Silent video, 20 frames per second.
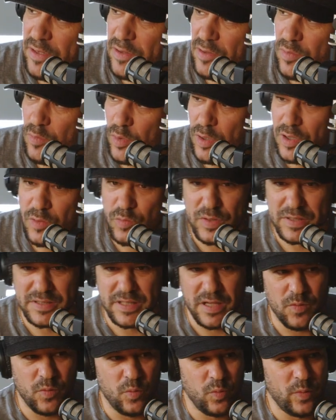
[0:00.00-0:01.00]
in the world was
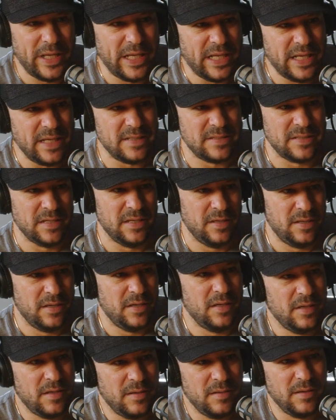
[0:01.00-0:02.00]
on a Wheaties
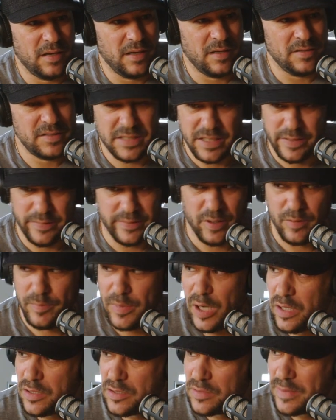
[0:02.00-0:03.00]
uh, cereal
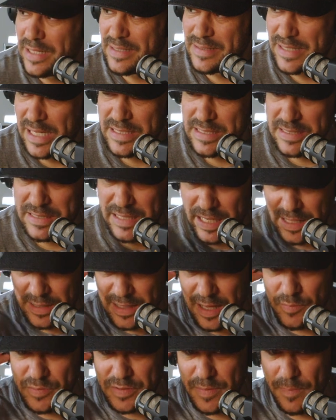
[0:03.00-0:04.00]
box that that's like
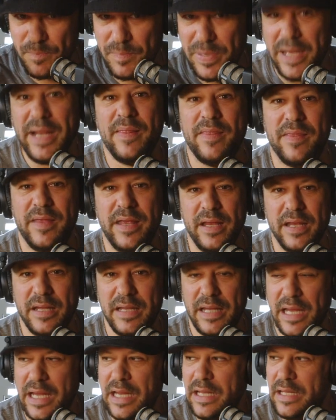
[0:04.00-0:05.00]
that was a big thing in
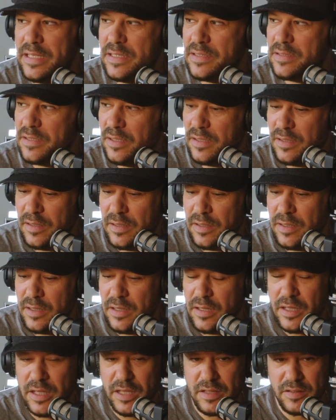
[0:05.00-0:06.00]
the 80s
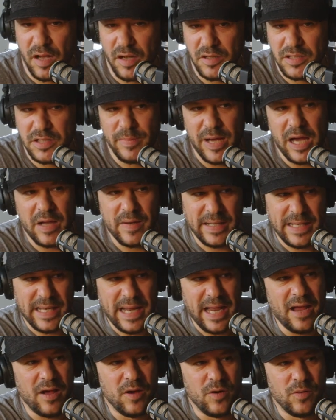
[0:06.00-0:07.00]
he talks about it
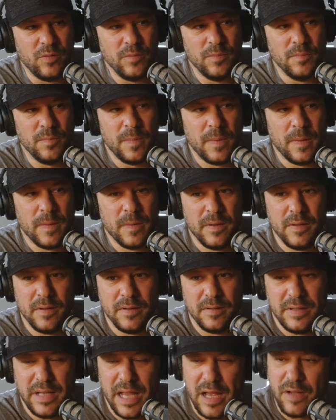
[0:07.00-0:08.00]
now
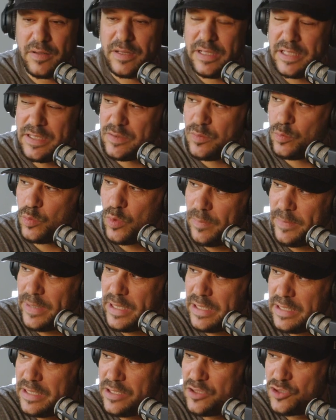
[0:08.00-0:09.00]
now that he's a
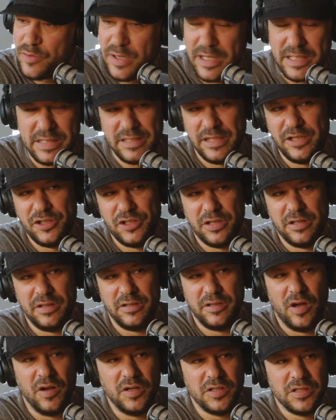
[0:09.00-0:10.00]
woman, he's transitioned,
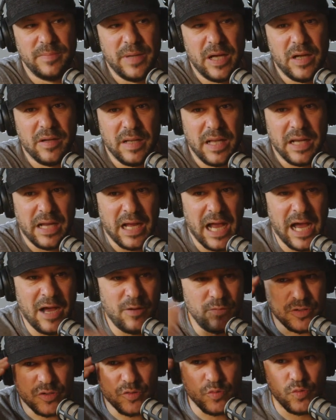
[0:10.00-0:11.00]
talks about like I
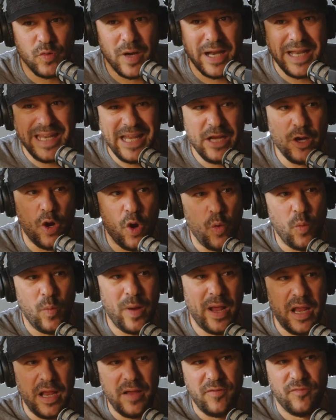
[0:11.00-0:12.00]
was running
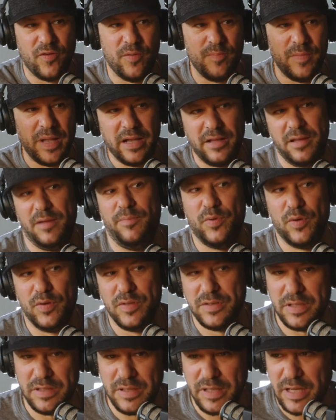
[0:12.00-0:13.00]
away from like the
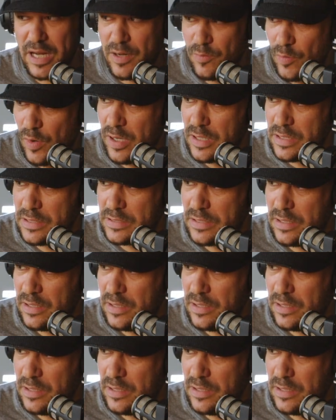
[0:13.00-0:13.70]
person that I was.